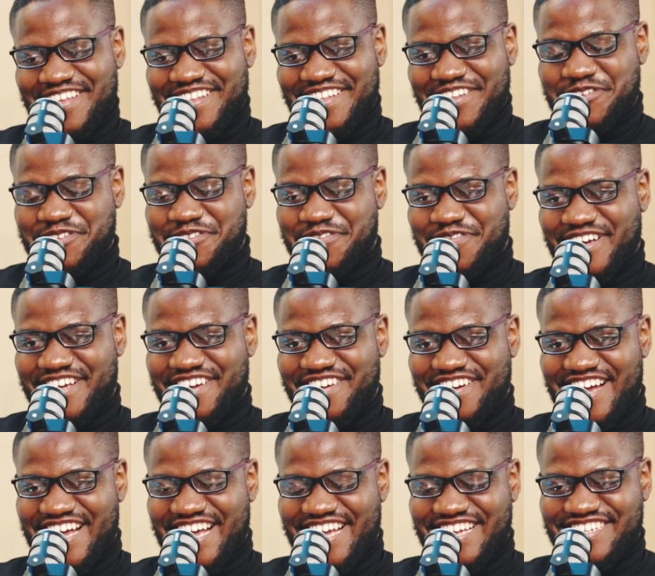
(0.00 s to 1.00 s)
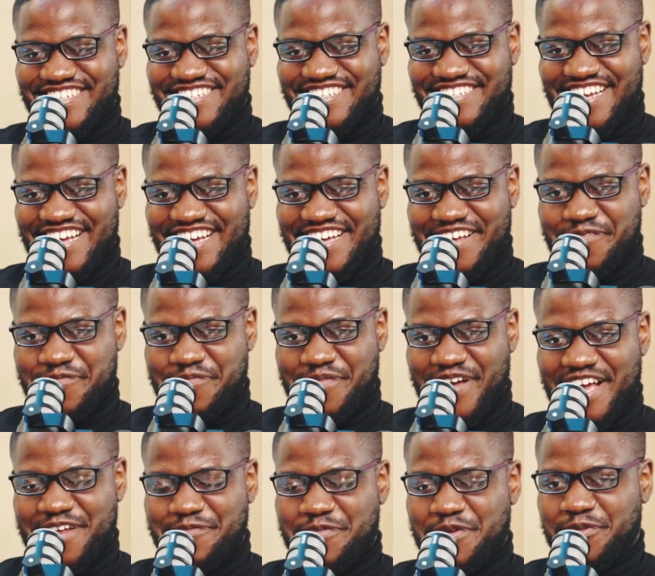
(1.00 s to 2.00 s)
That was fire. I
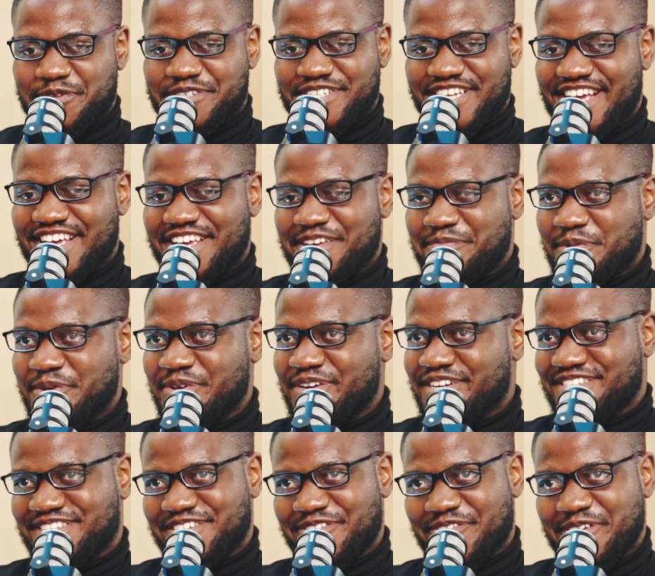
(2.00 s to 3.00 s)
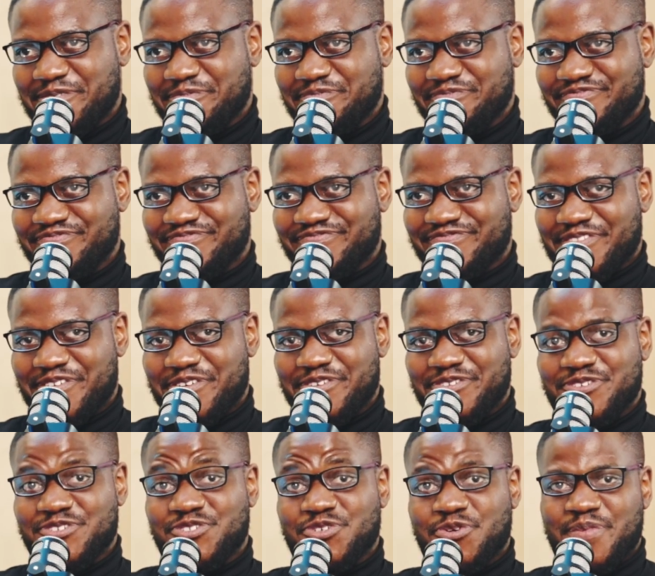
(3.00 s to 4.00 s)
had people tagging me on Instagram
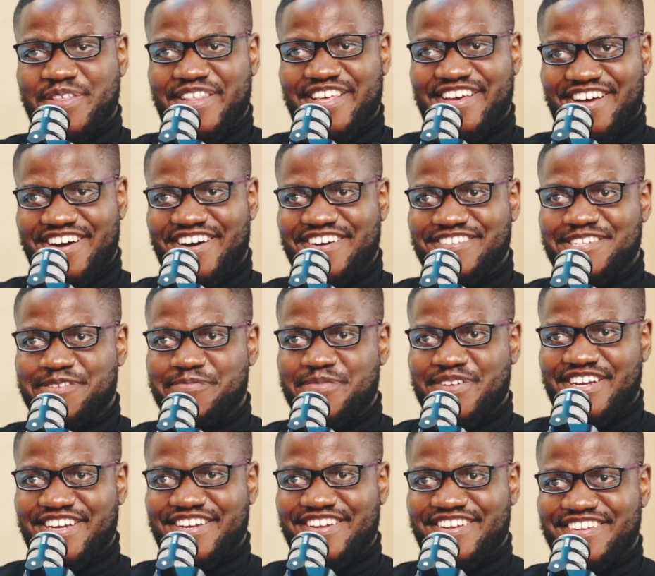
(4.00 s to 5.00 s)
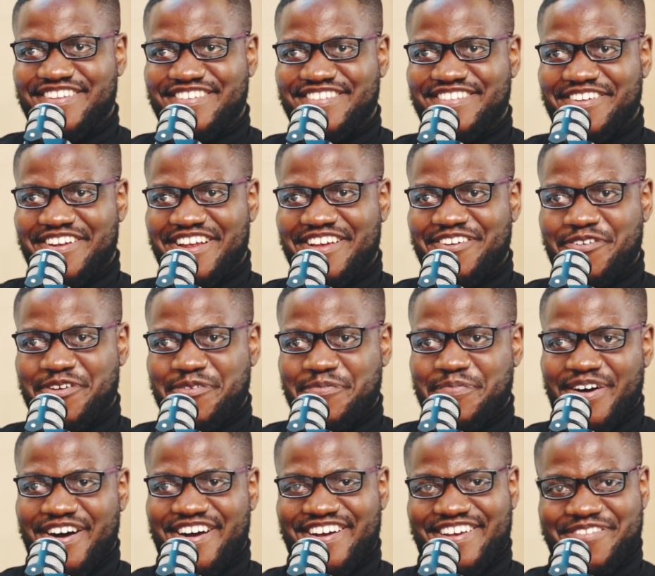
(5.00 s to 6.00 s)
to show me their cars at Marina. They're like, go and
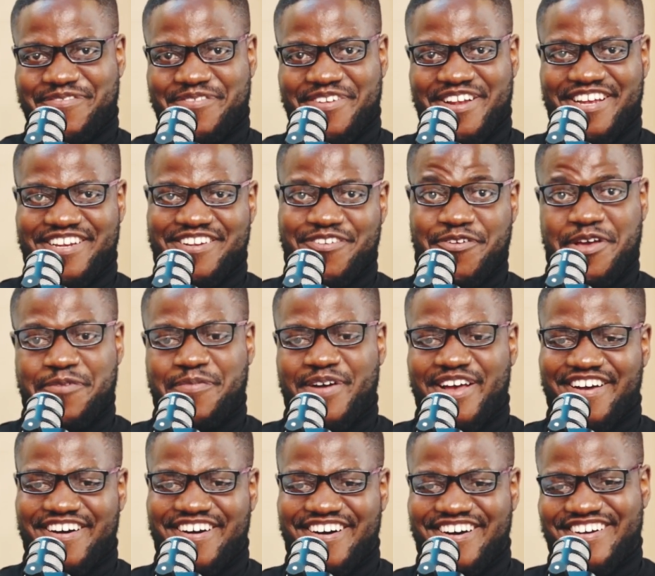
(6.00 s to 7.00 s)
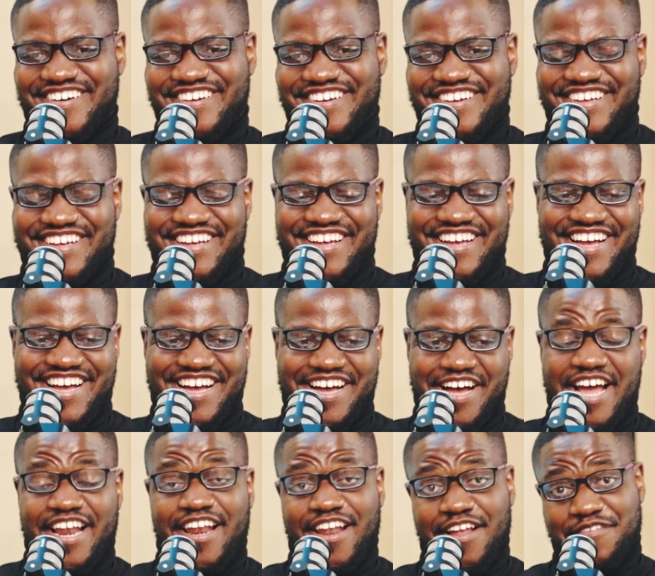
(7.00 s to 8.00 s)
park and be like, look at my car.
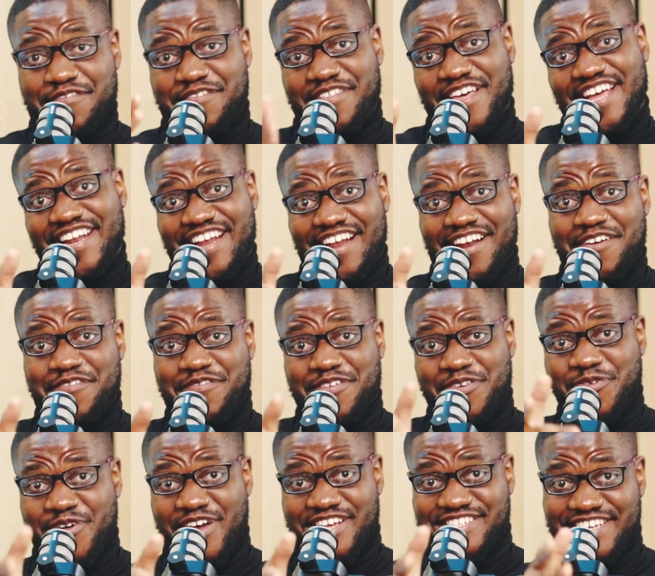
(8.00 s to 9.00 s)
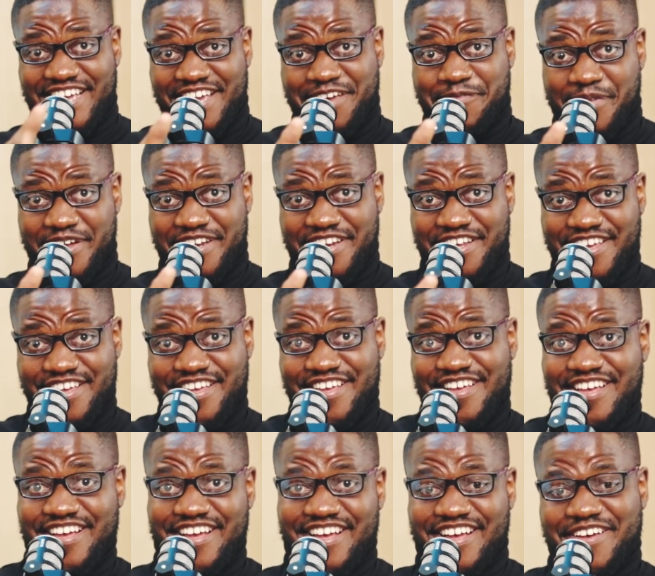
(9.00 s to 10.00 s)
I love that. I love that you guys are getting money.
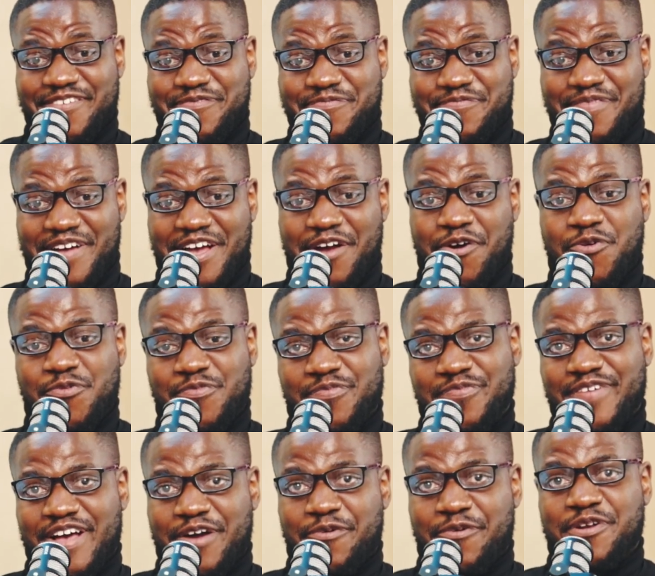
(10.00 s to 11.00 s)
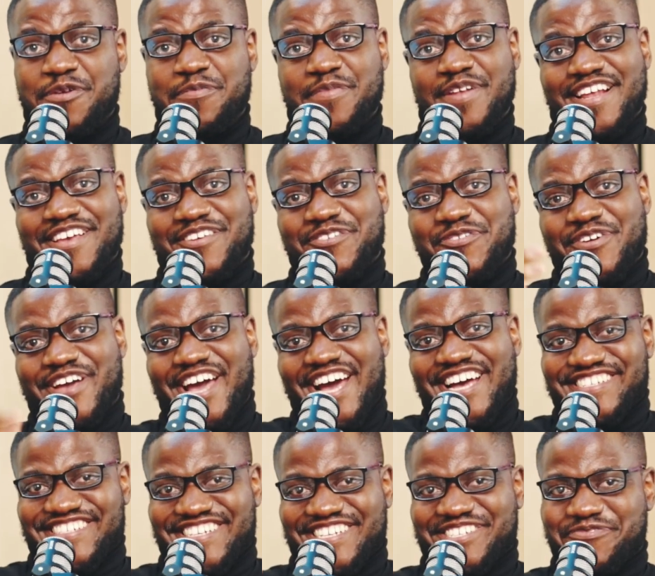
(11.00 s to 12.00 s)
I want to be like you
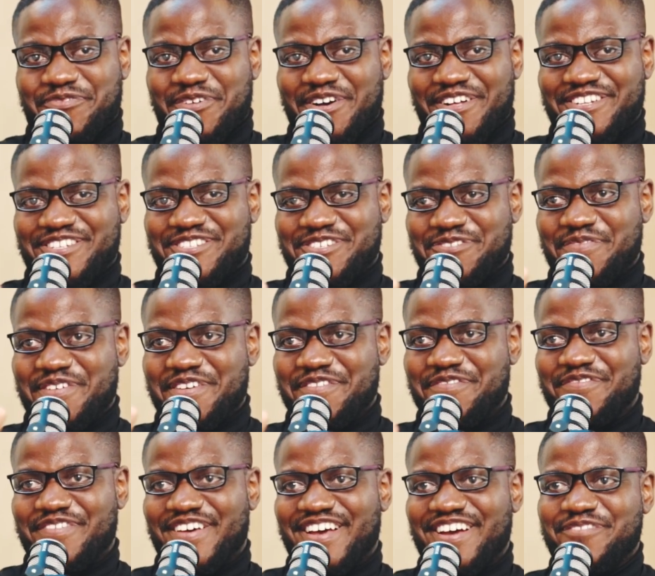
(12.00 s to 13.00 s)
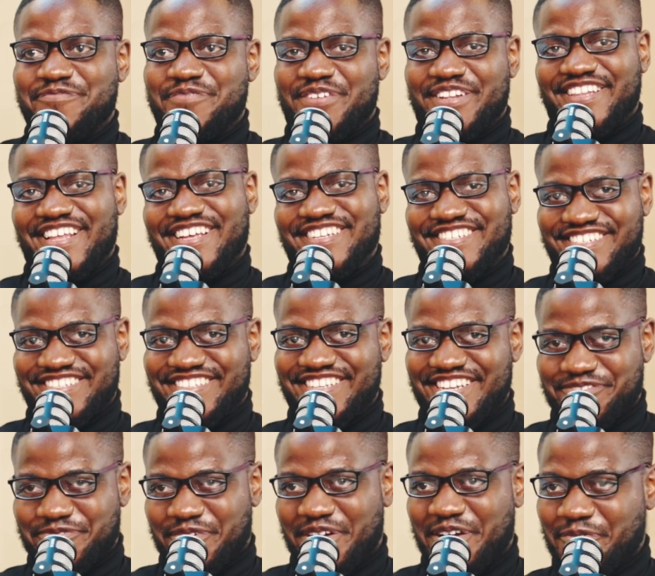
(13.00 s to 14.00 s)
guys as well, to be fair. But
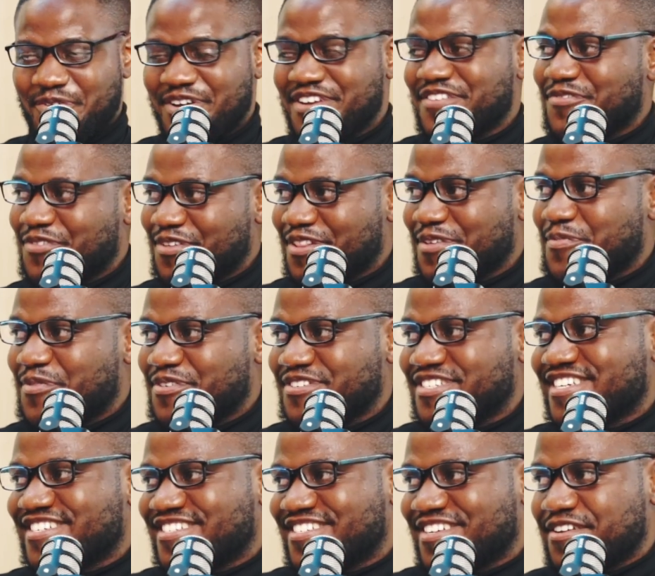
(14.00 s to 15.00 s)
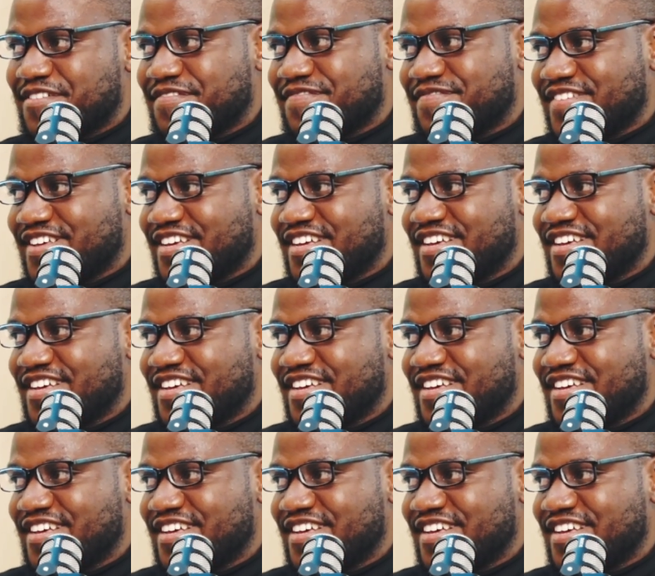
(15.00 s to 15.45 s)
that's what I want for the projection of.